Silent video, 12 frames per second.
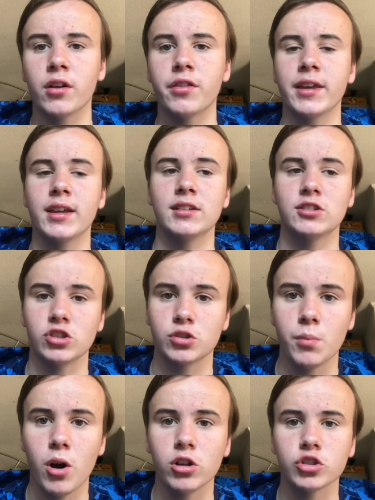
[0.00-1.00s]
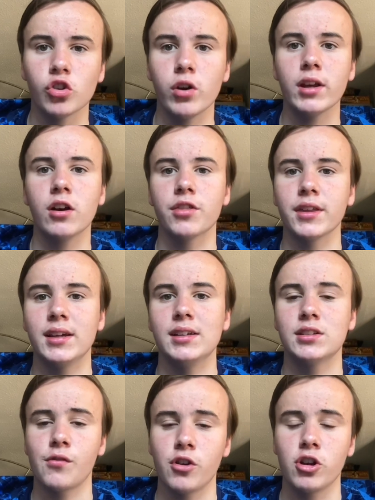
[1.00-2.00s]
I think it's a smart signing. I think
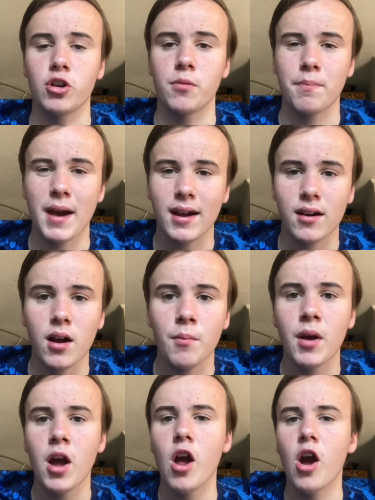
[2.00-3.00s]
he's a very good backup.